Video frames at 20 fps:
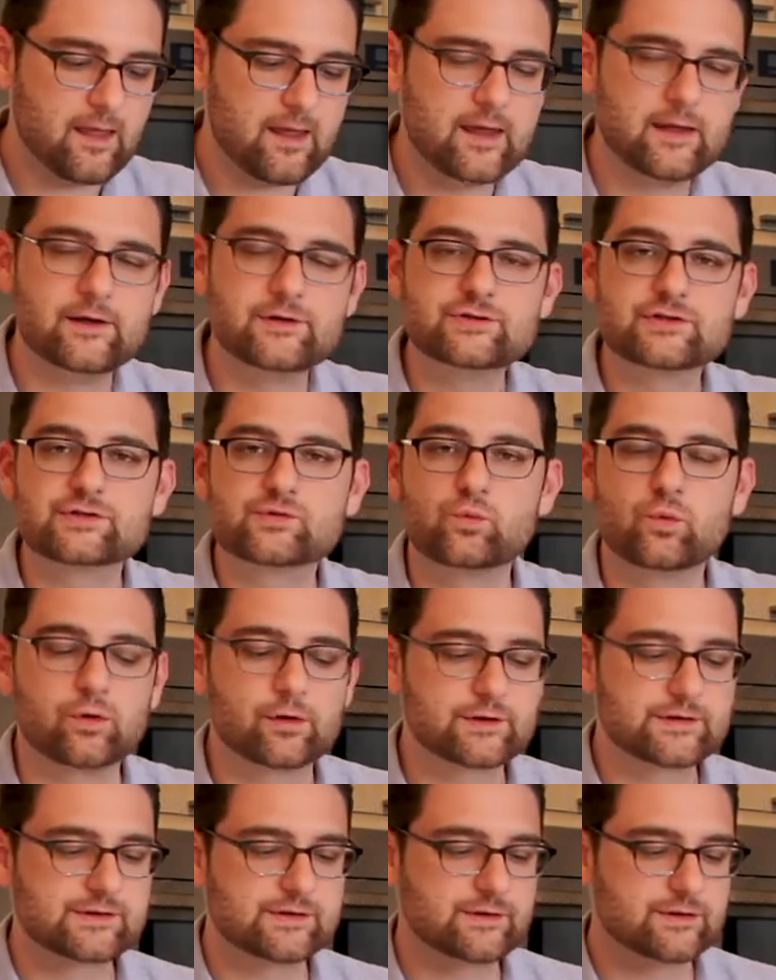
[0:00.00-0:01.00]
and it just
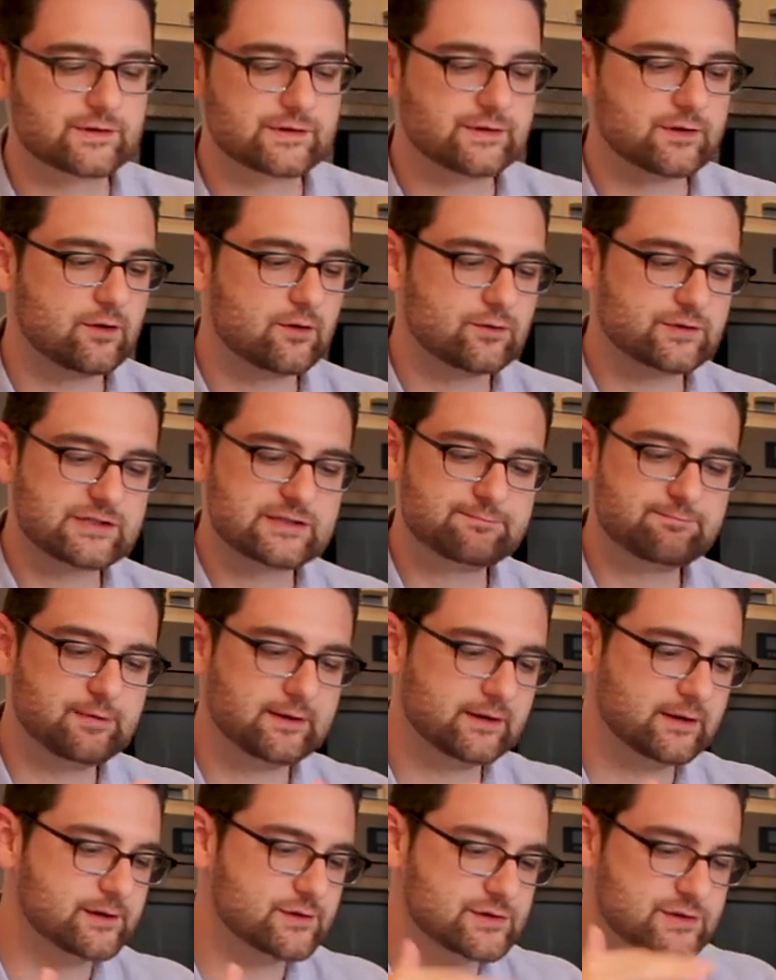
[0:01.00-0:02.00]
works. There's no
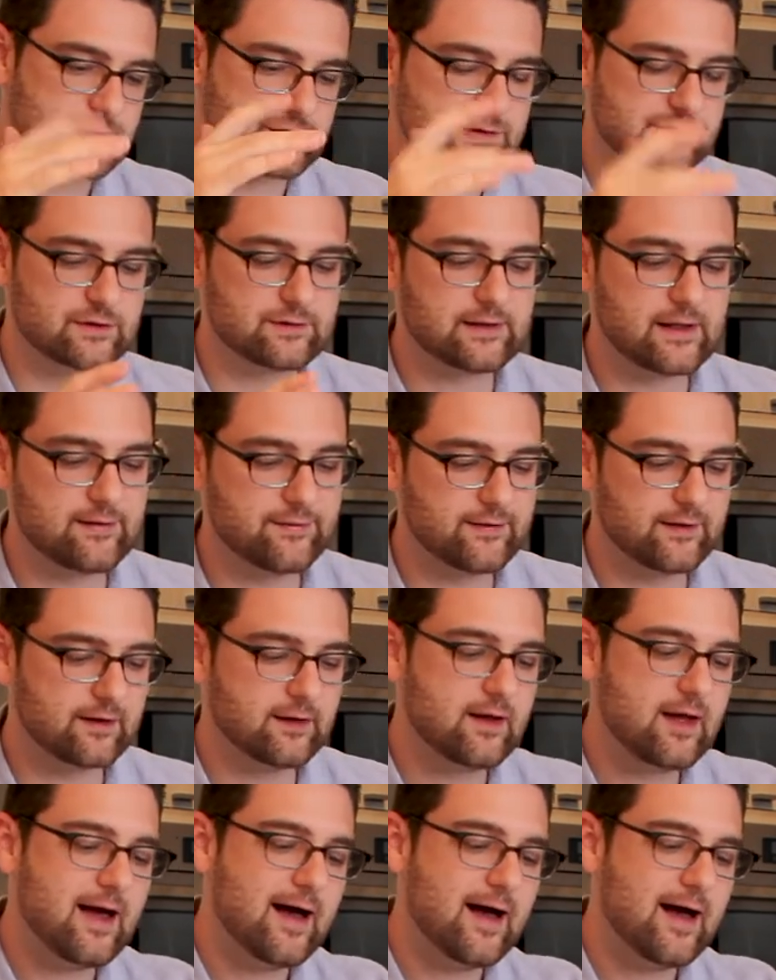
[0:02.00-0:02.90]
spillage. There's no nothing